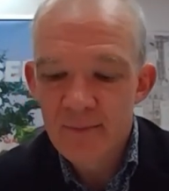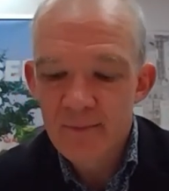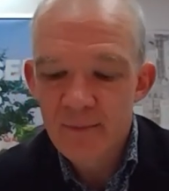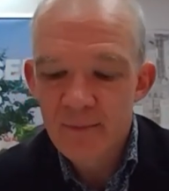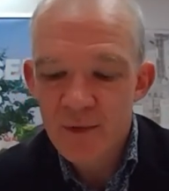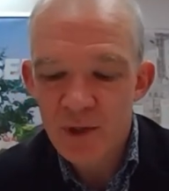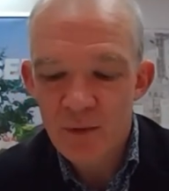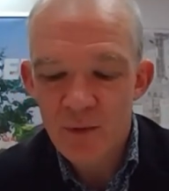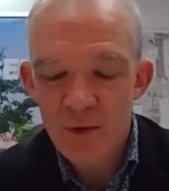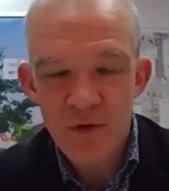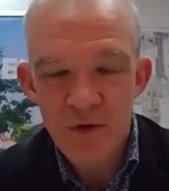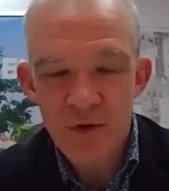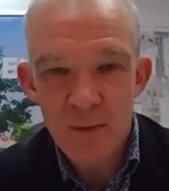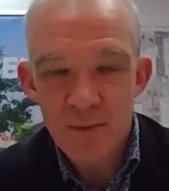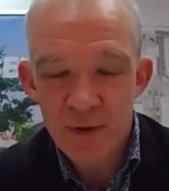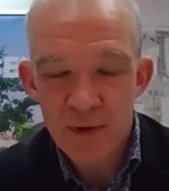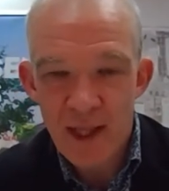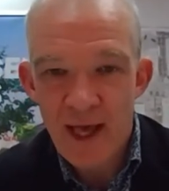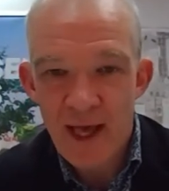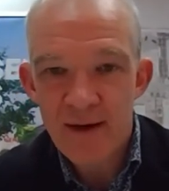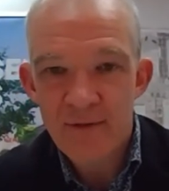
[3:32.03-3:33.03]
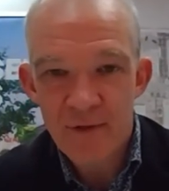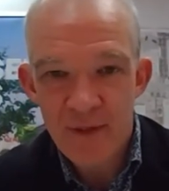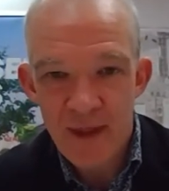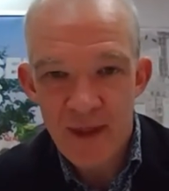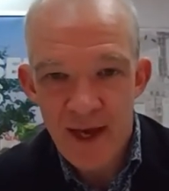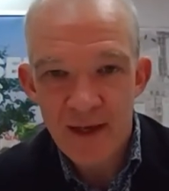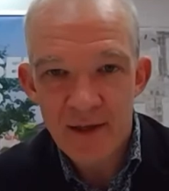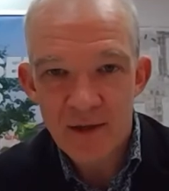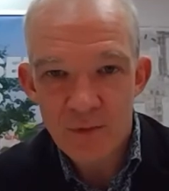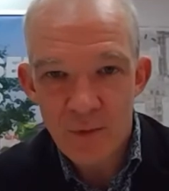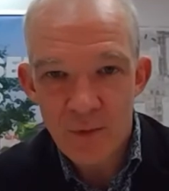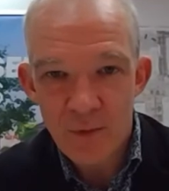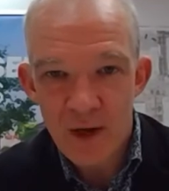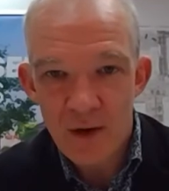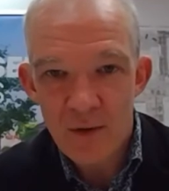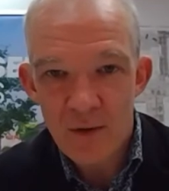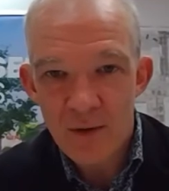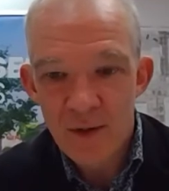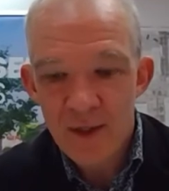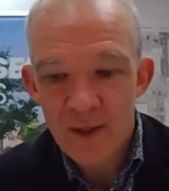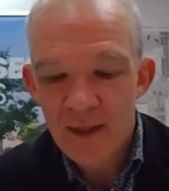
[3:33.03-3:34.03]
So we've got a plan for that as
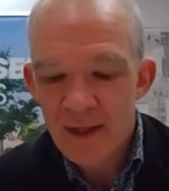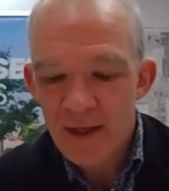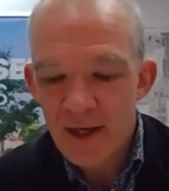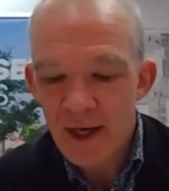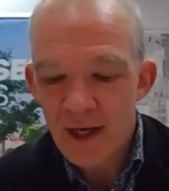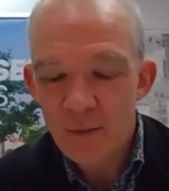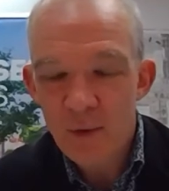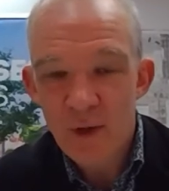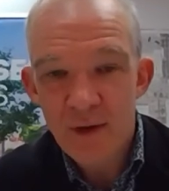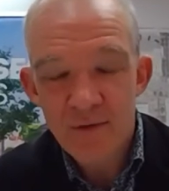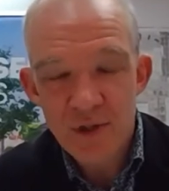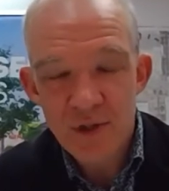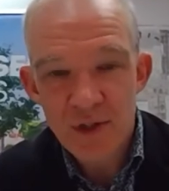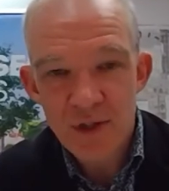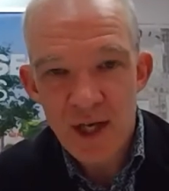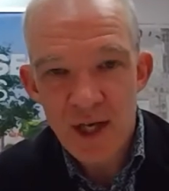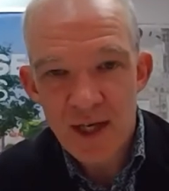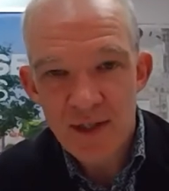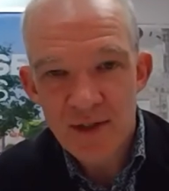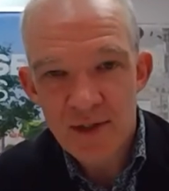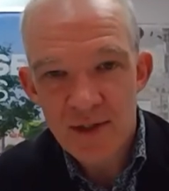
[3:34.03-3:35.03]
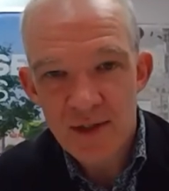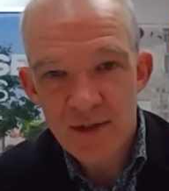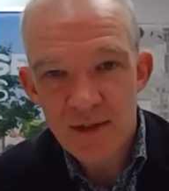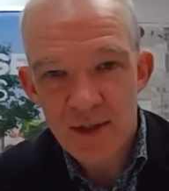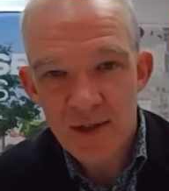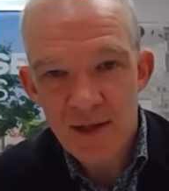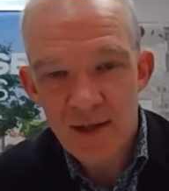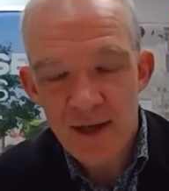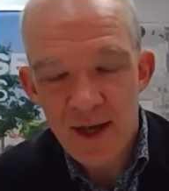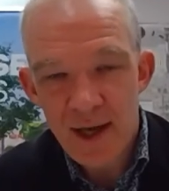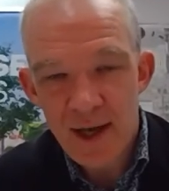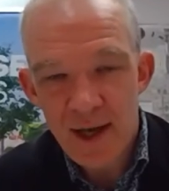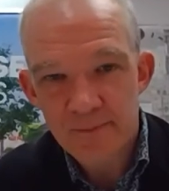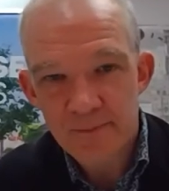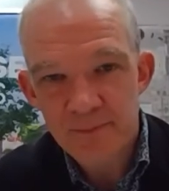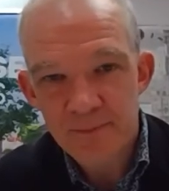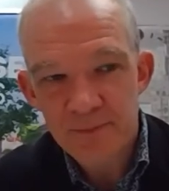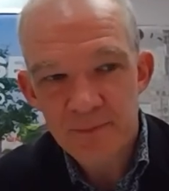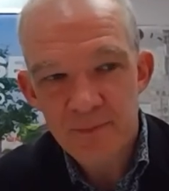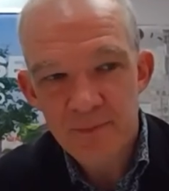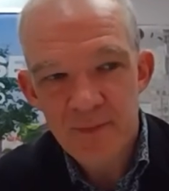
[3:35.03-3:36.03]
well. And we've suggested that
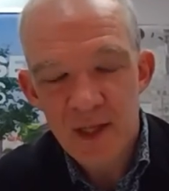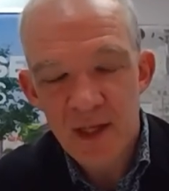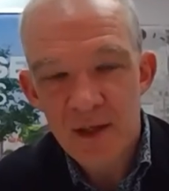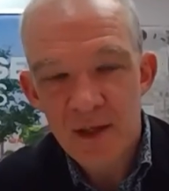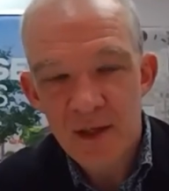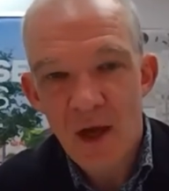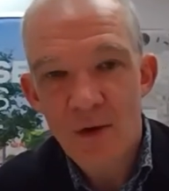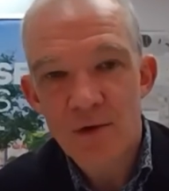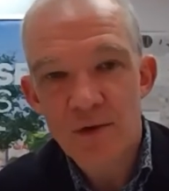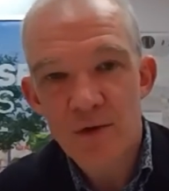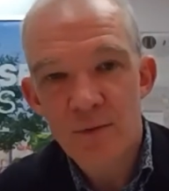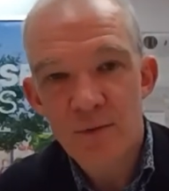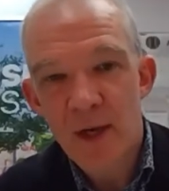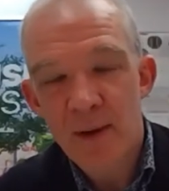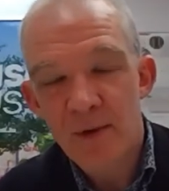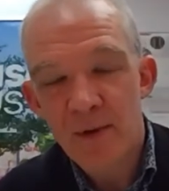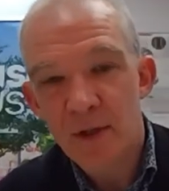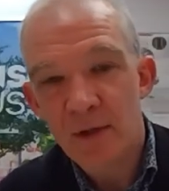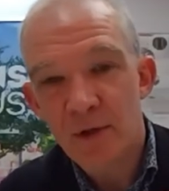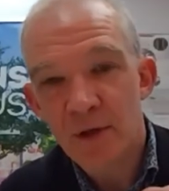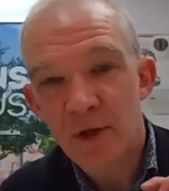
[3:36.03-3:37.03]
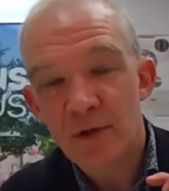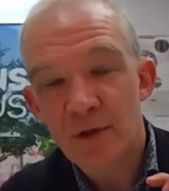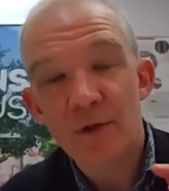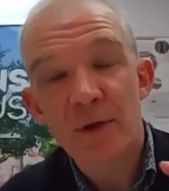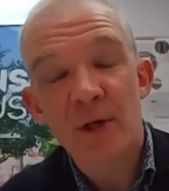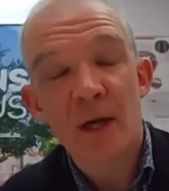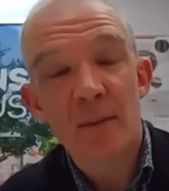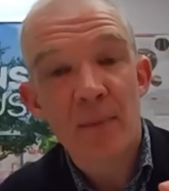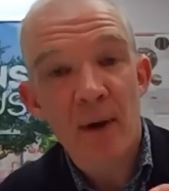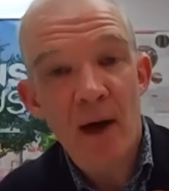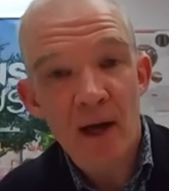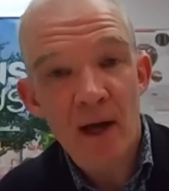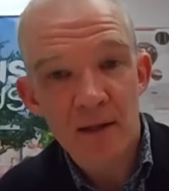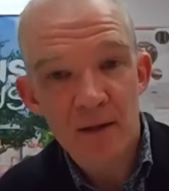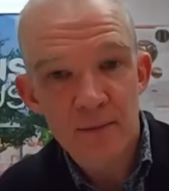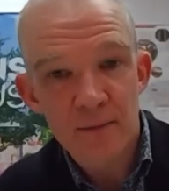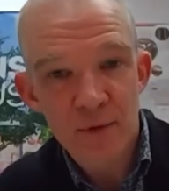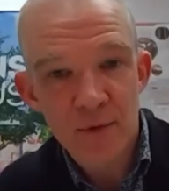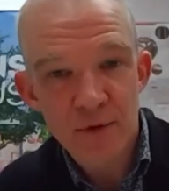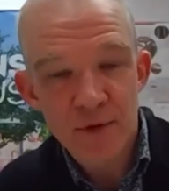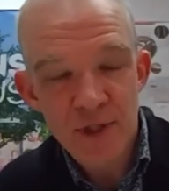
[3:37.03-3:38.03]
council maybe look at doing a pilot
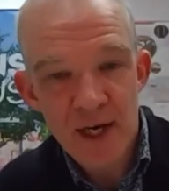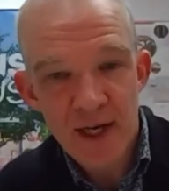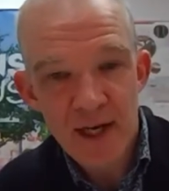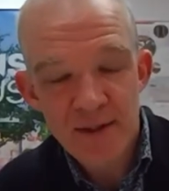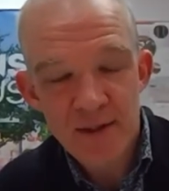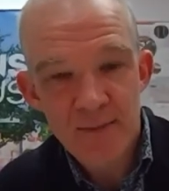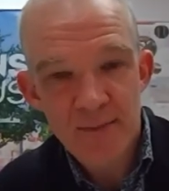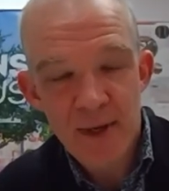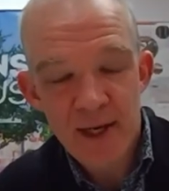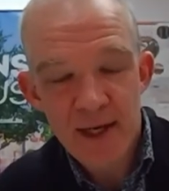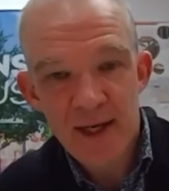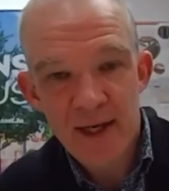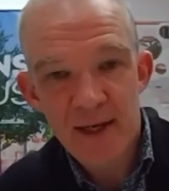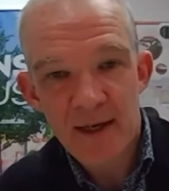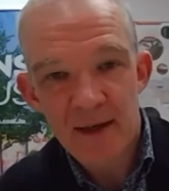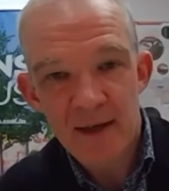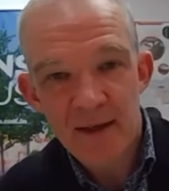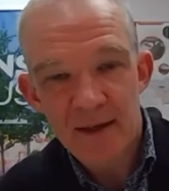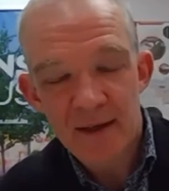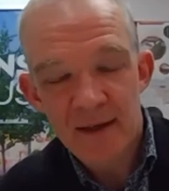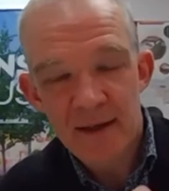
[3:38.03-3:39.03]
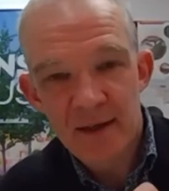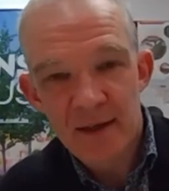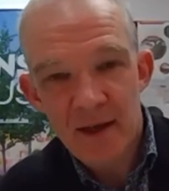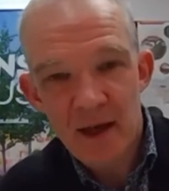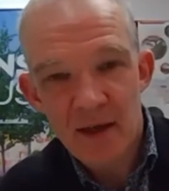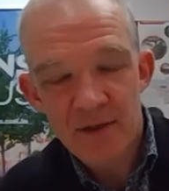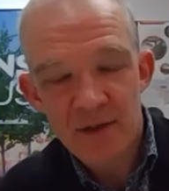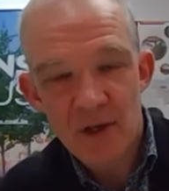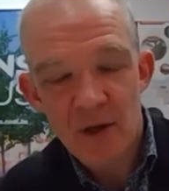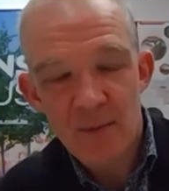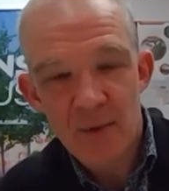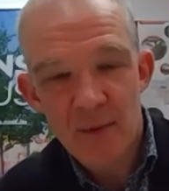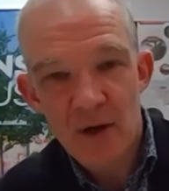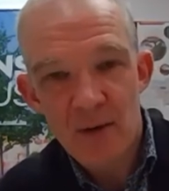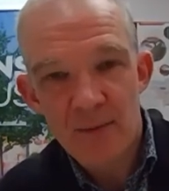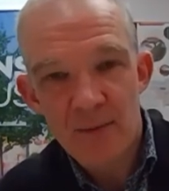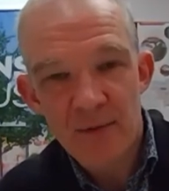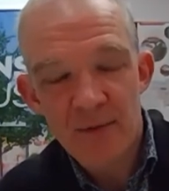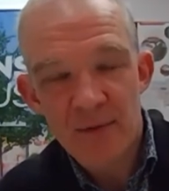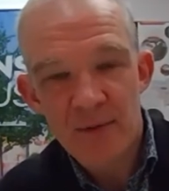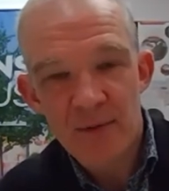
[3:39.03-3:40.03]
project, picking a suburb
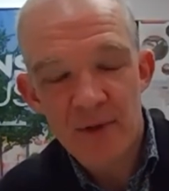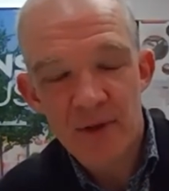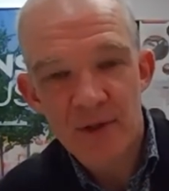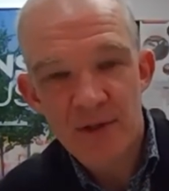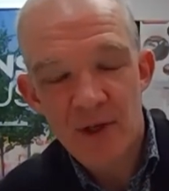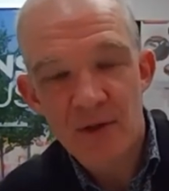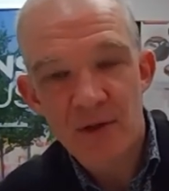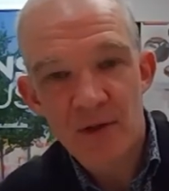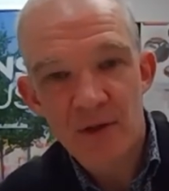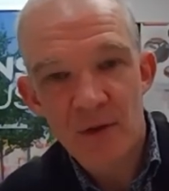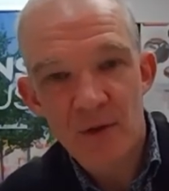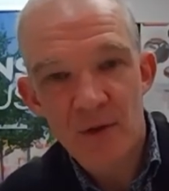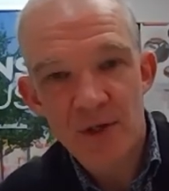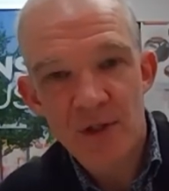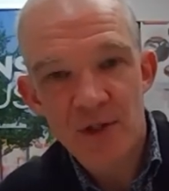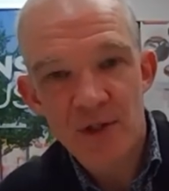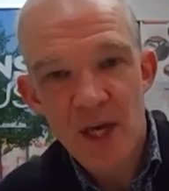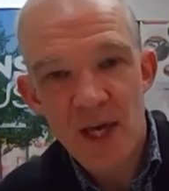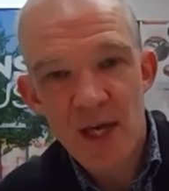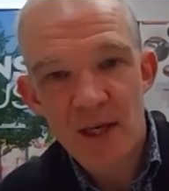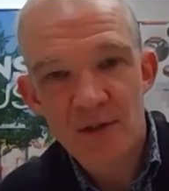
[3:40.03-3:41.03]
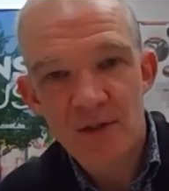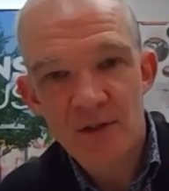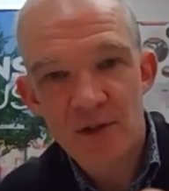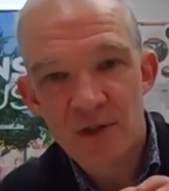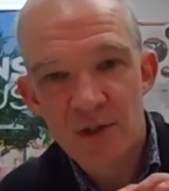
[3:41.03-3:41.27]
that's undergoing change